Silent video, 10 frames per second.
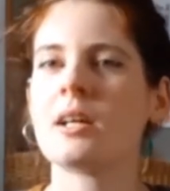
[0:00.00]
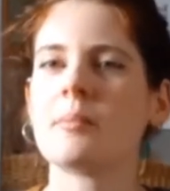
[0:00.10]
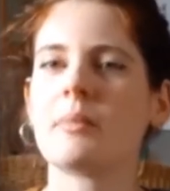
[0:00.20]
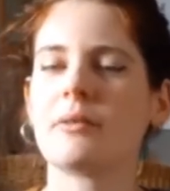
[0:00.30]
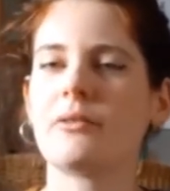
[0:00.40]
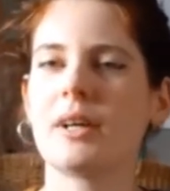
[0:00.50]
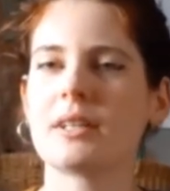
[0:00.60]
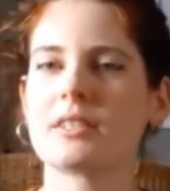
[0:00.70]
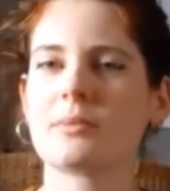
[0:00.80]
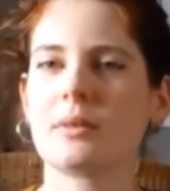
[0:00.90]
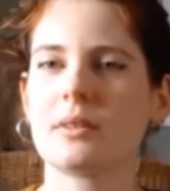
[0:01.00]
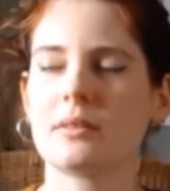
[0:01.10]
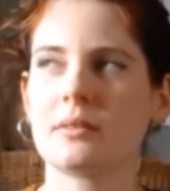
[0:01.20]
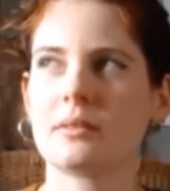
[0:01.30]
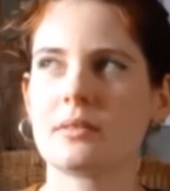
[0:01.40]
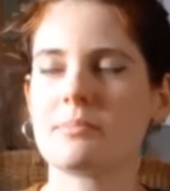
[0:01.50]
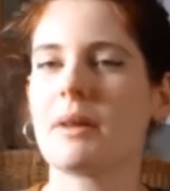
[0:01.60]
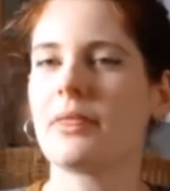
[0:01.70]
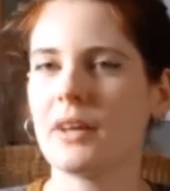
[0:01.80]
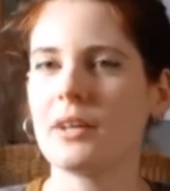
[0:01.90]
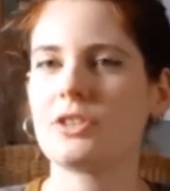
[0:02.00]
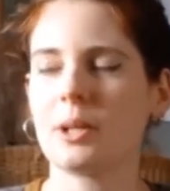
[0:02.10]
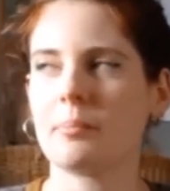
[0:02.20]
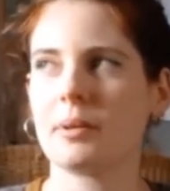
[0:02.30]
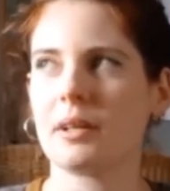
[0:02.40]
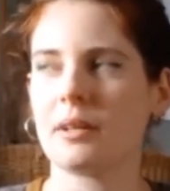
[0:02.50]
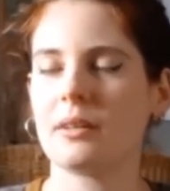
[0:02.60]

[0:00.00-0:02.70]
My first one, it's my third jumper.